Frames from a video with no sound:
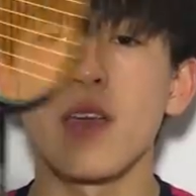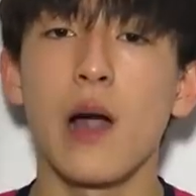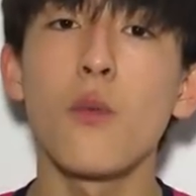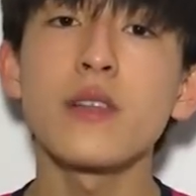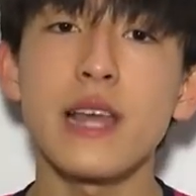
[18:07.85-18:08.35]

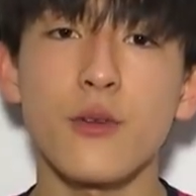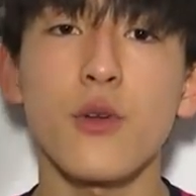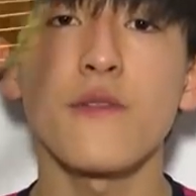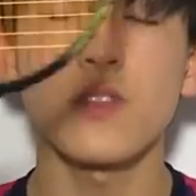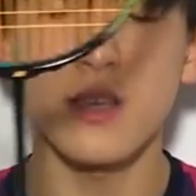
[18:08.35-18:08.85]
And what that
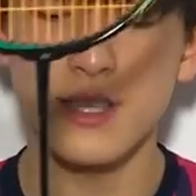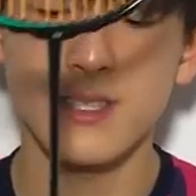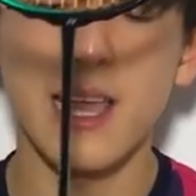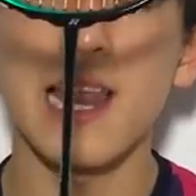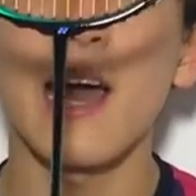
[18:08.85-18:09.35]
groove does
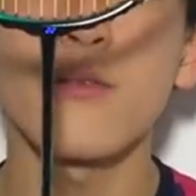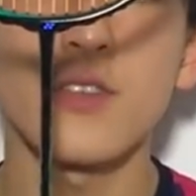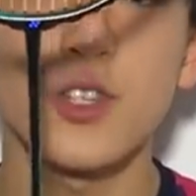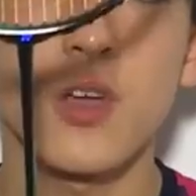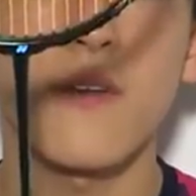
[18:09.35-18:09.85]
is allow
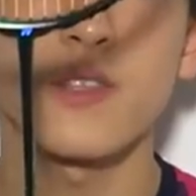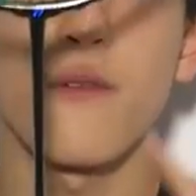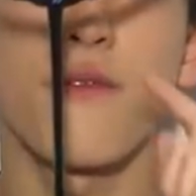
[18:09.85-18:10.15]
the shaft to